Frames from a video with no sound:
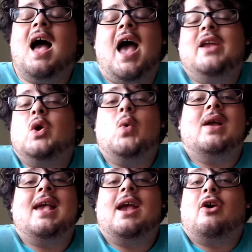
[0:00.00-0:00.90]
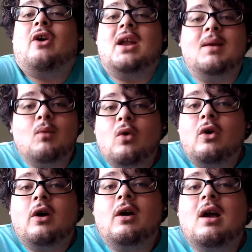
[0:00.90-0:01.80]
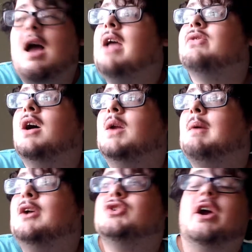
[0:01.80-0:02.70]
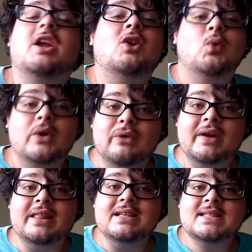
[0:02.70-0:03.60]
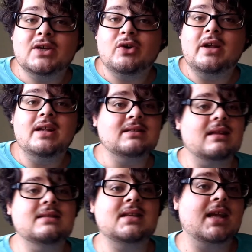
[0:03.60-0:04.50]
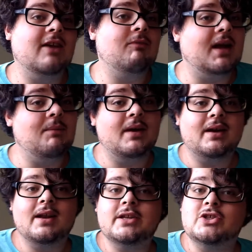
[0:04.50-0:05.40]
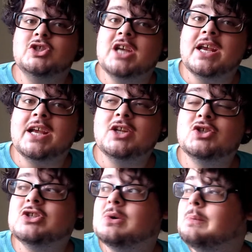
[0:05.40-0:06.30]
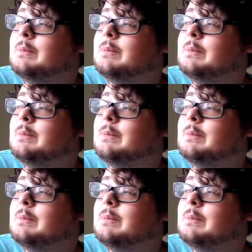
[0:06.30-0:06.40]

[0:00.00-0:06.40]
I don't care anymore. I thought about trying to reread the series and seeing if my opinion had changed.